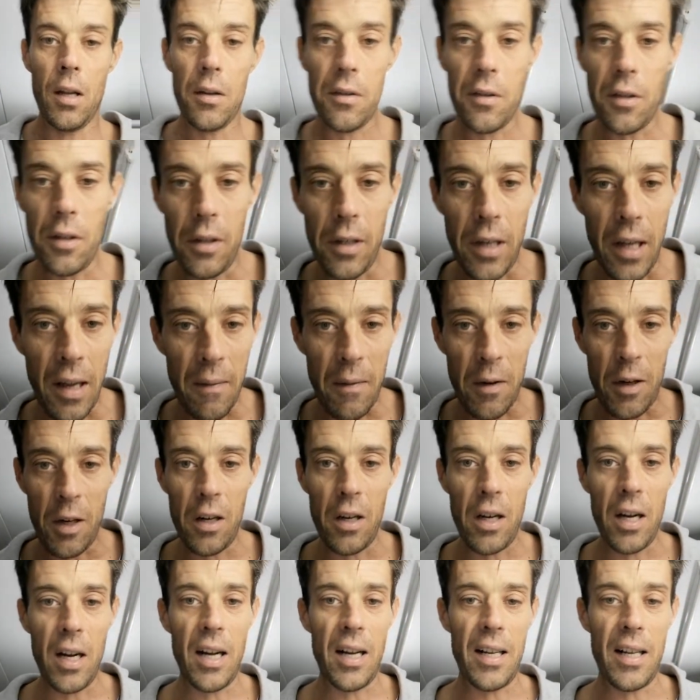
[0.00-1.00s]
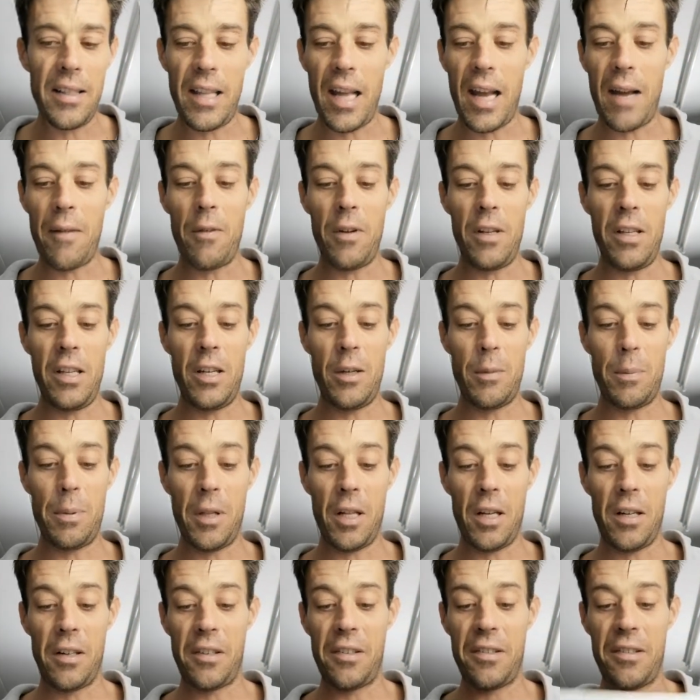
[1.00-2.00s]
never dive with
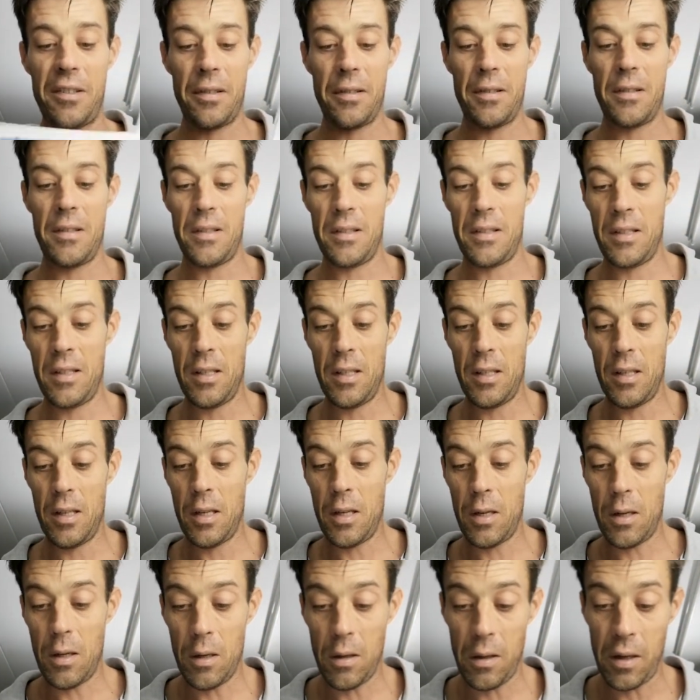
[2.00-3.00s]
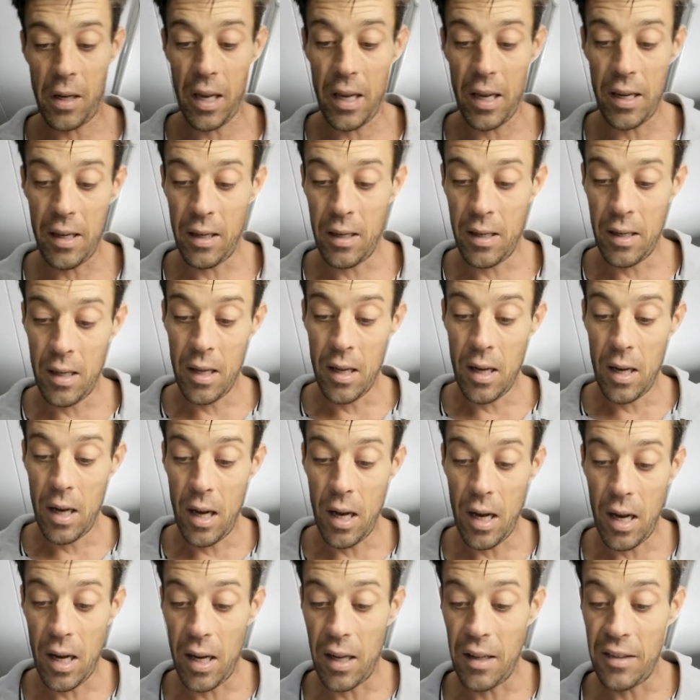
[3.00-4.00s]
earplugs. Okay.
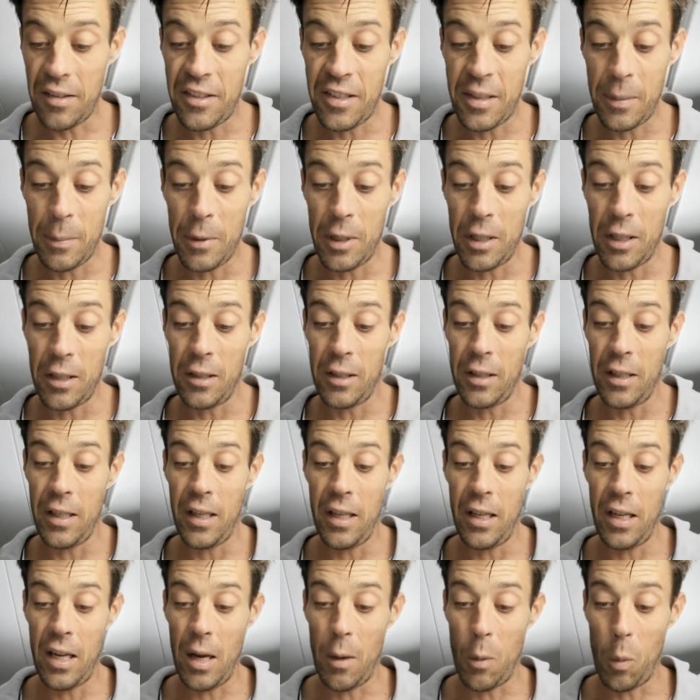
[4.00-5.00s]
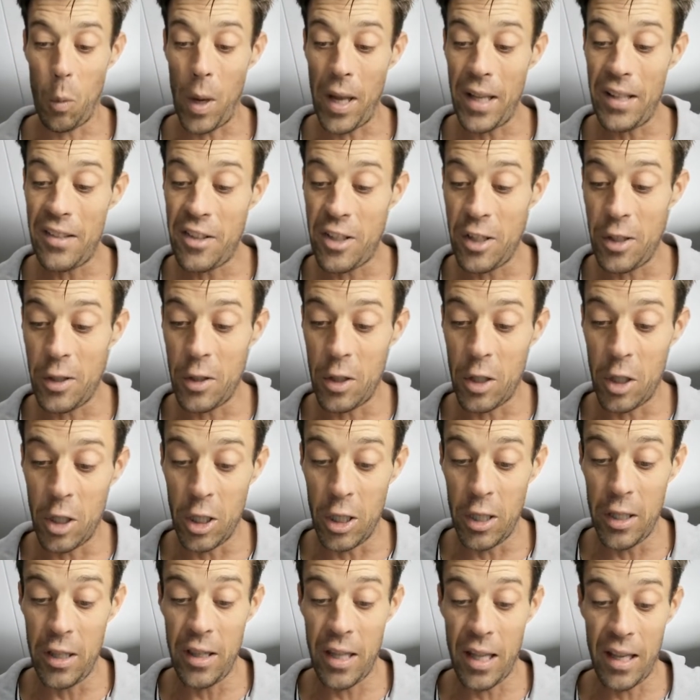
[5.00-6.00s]
Similarly, a wetsuit
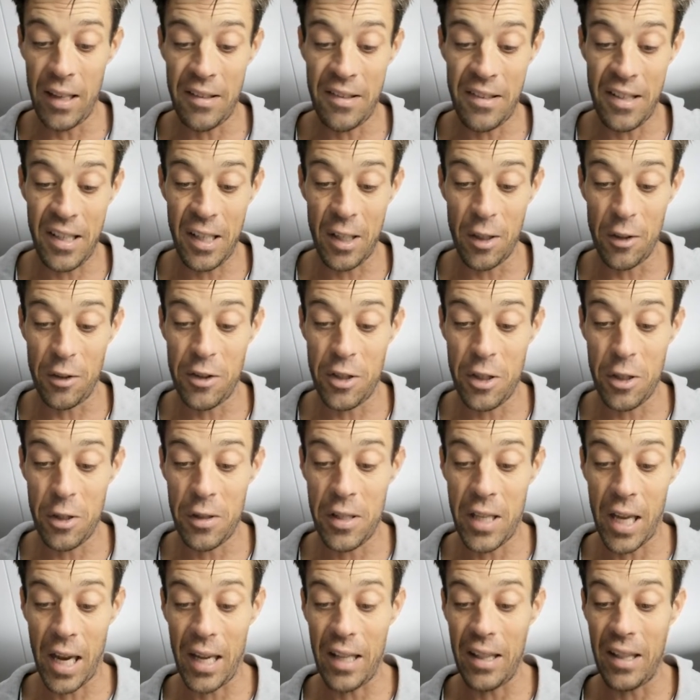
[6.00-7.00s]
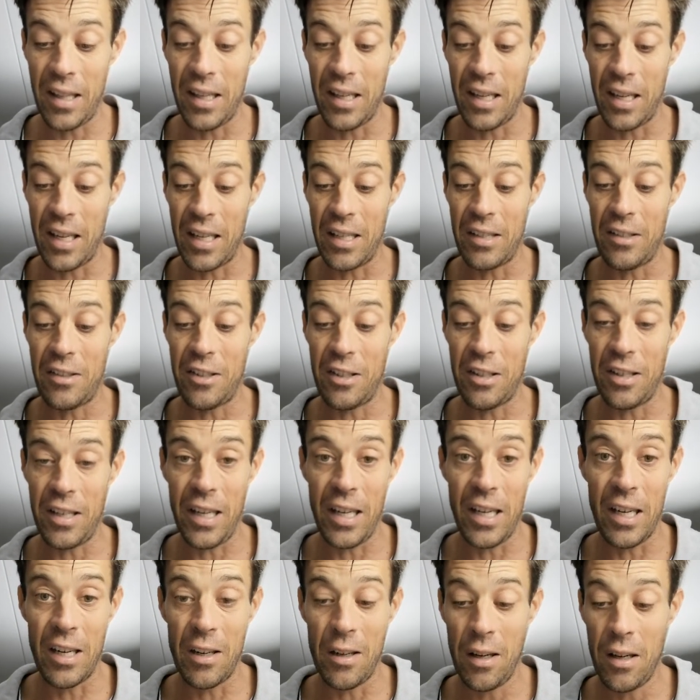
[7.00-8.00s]
hood that seals too tightly against your
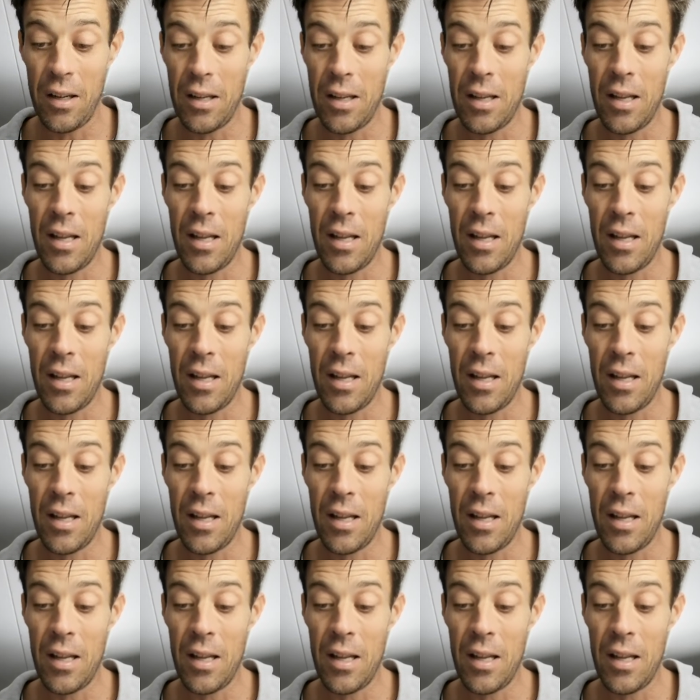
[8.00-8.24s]
ear